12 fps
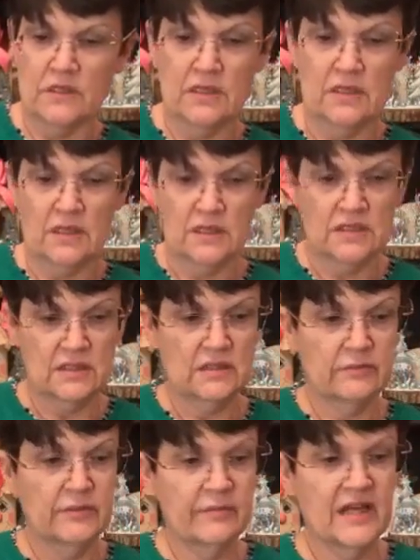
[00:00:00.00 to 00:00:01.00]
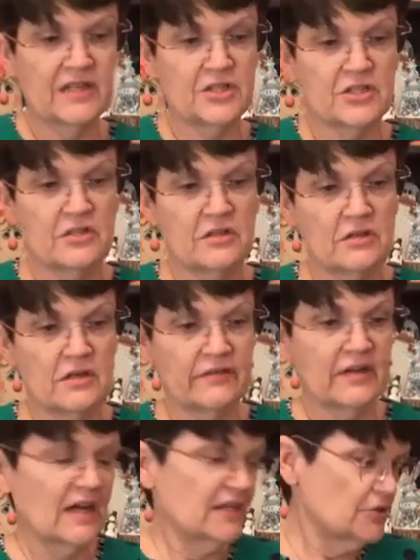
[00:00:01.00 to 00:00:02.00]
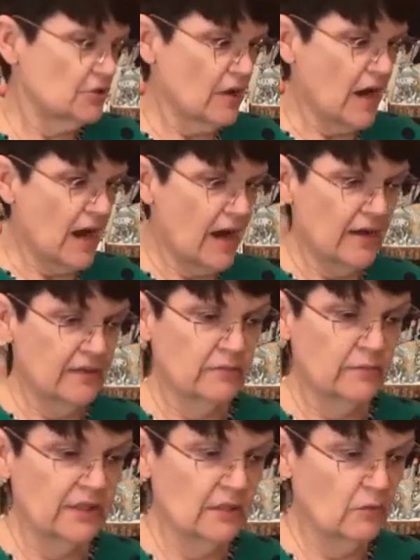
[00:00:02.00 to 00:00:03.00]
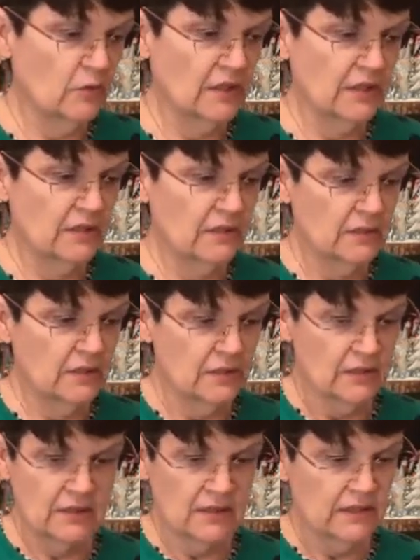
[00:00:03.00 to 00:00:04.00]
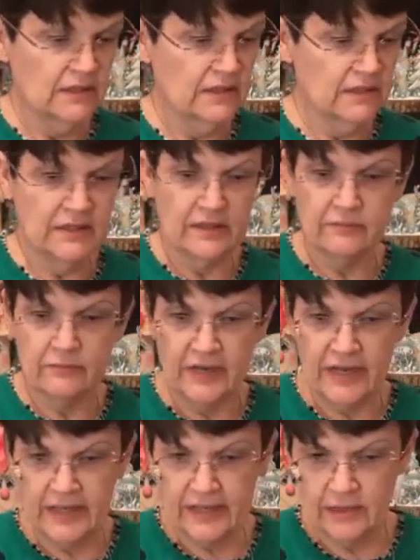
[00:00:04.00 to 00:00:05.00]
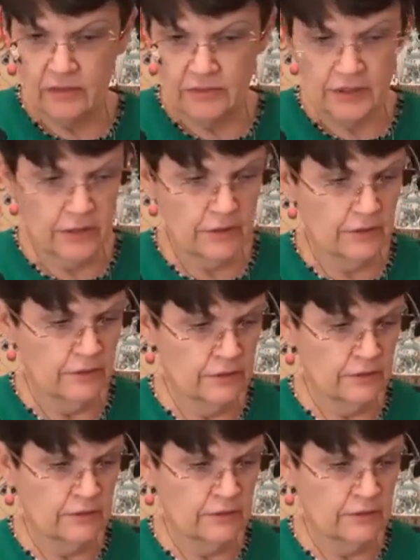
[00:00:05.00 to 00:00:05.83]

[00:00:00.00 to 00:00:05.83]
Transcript: this. Let me make sure I've got it dry. We don't want to get any red on her